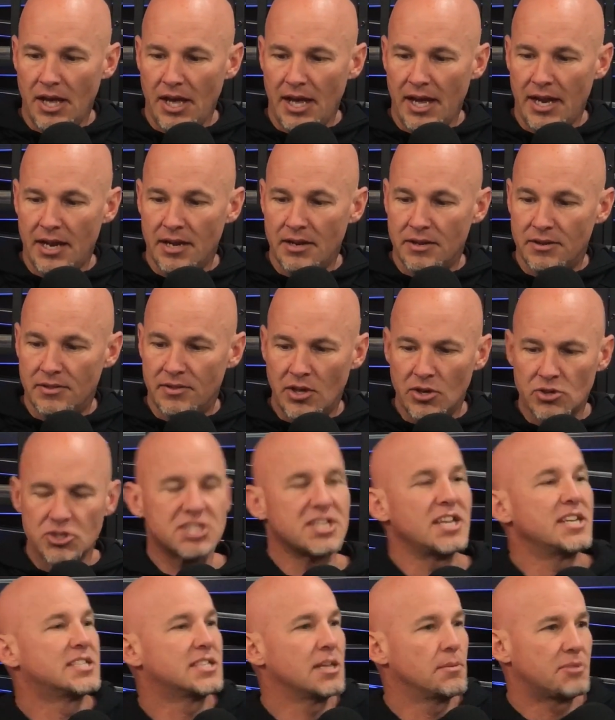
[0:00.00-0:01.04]
and they'll
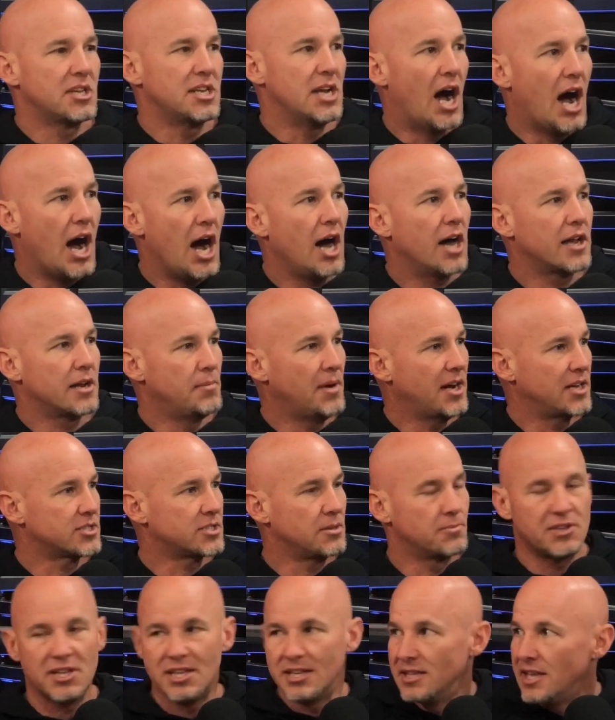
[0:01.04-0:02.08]
say something odd about
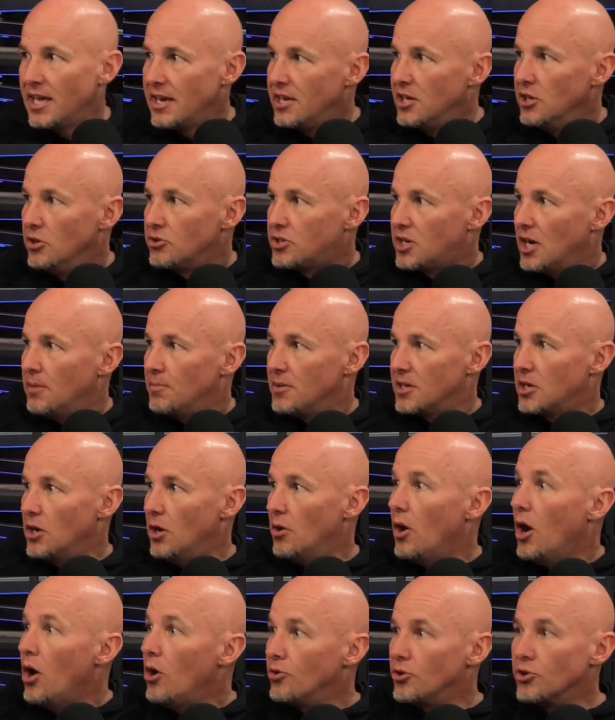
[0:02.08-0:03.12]
something, and then he'll come and
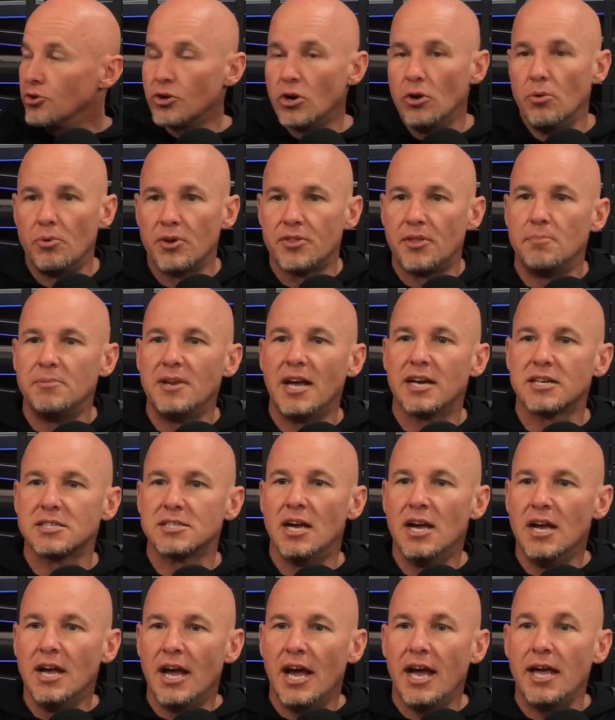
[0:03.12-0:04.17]
go, oh, you're going with him next.
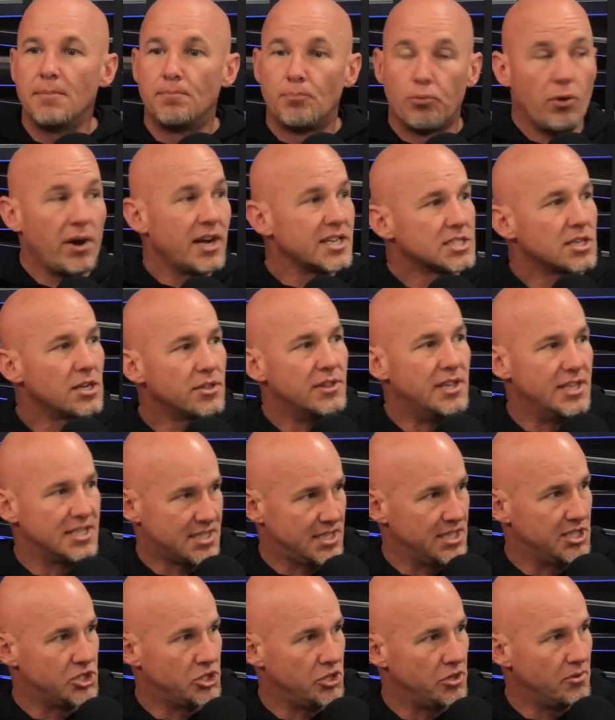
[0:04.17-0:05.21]
Hey, press on this
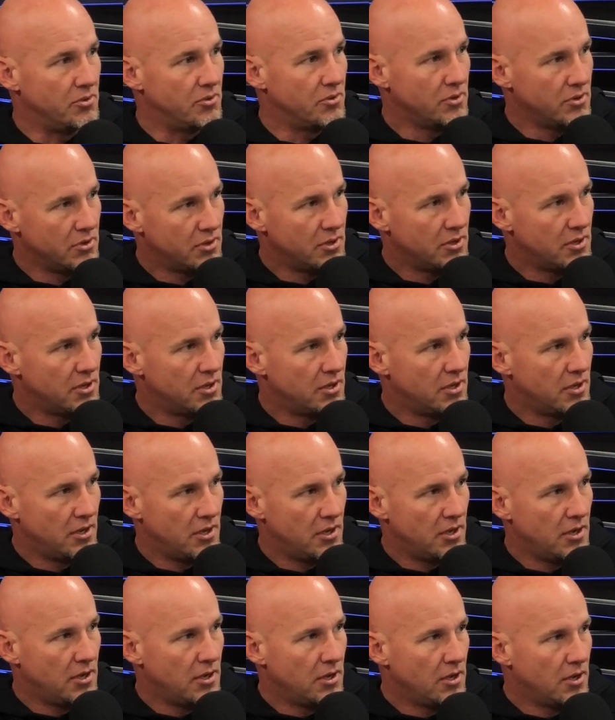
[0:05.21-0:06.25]
issue. Yep.
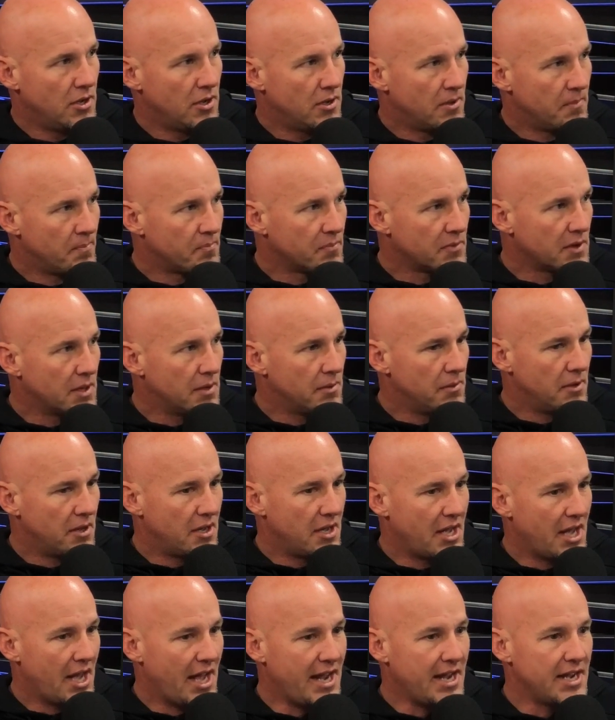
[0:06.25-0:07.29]
Mm.
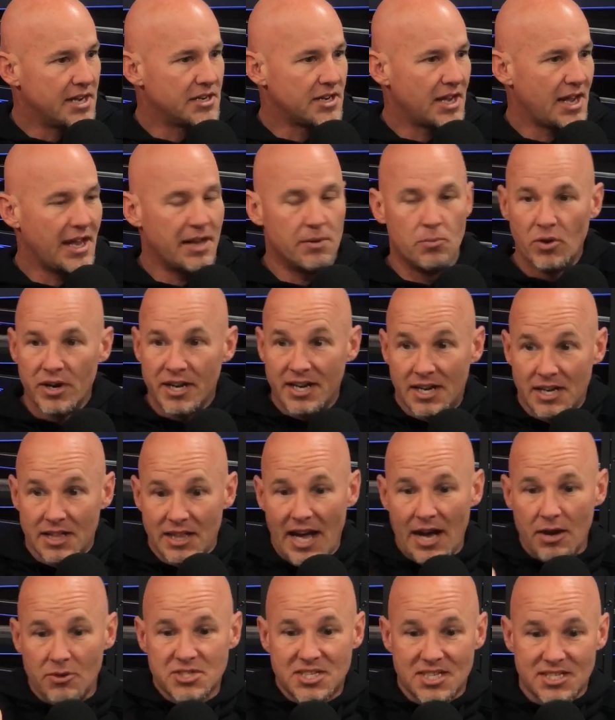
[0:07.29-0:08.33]
And and what it
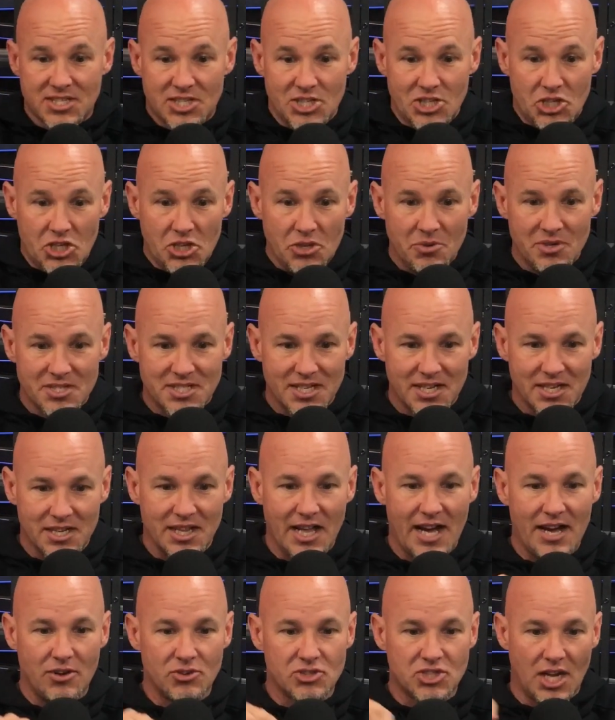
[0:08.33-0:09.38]
allows yeah. us to do is it
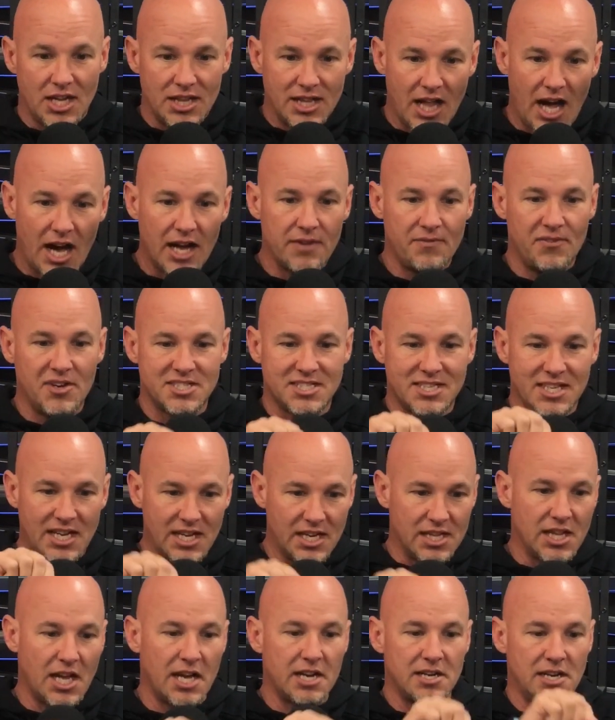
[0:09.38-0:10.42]
allows a lot of us to get
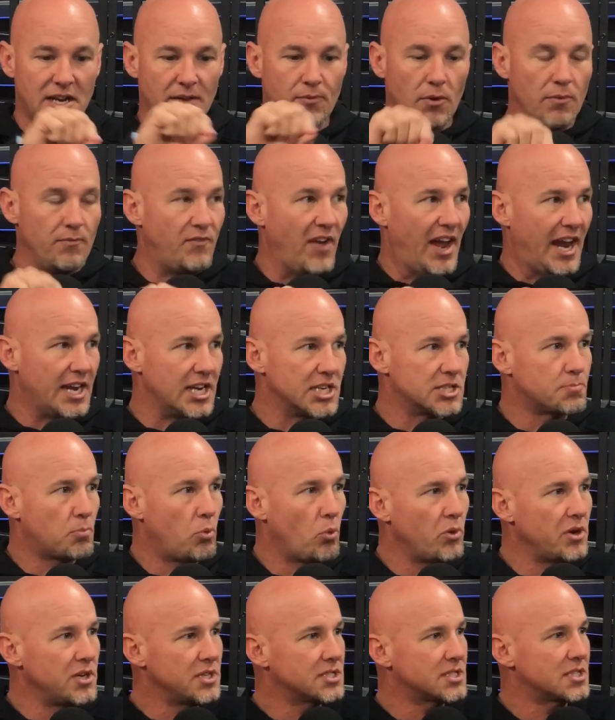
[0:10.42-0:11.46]
a lot of different vantage
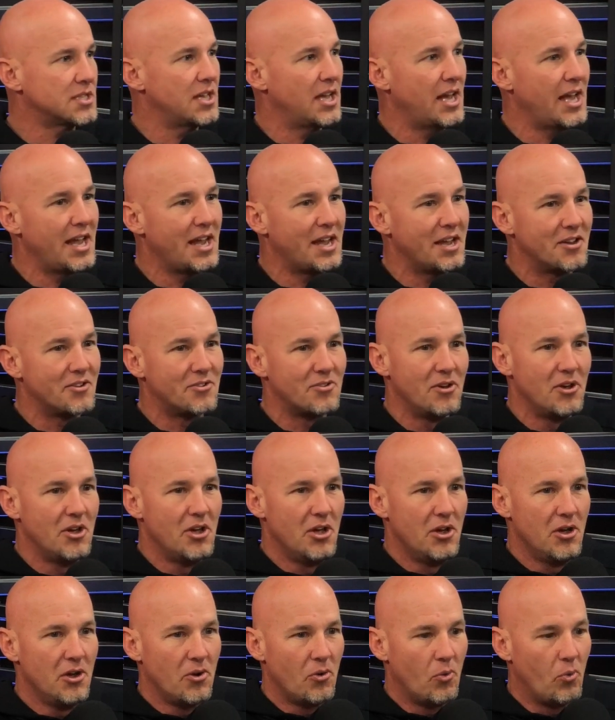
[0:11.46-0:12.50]
points, and
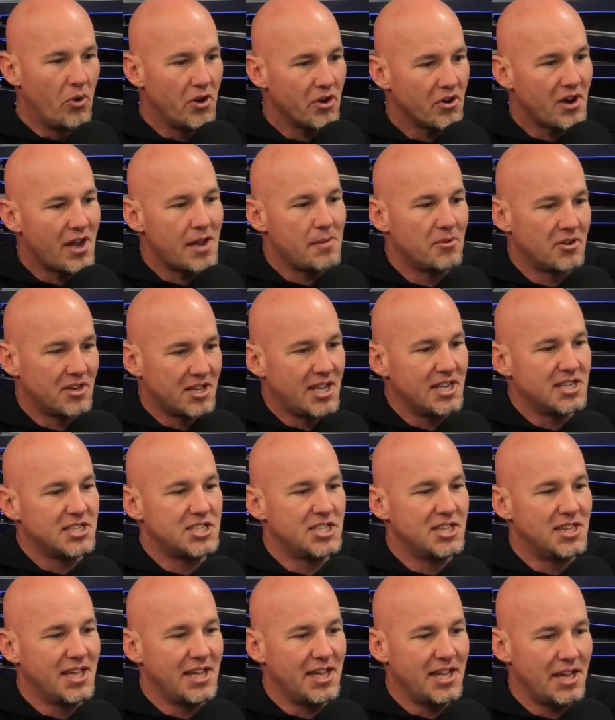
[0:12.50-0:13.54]
yeah. we're able to get to
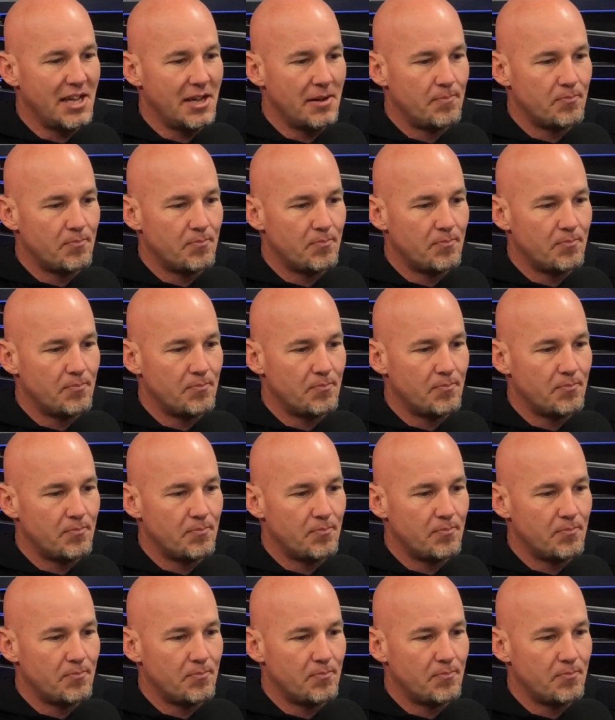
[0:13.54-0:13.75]
the